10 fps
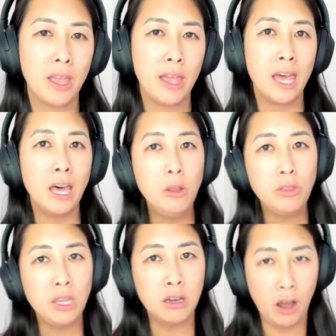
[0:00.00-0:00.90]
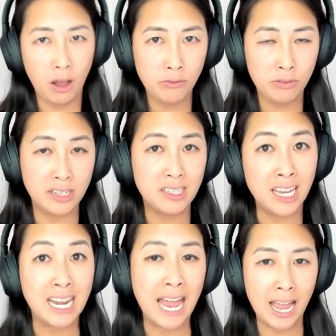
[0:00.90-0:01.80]
healthy conflict
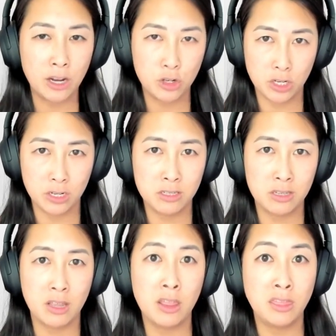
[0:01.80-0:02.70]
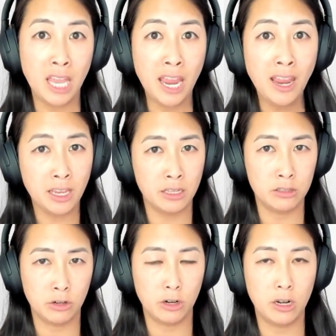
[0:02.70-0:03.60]
in action so that they can
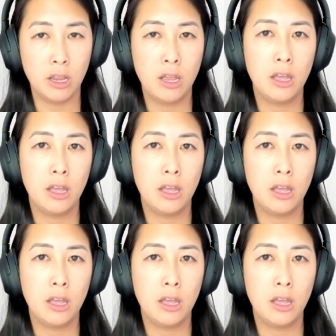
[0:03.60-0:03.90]
learn,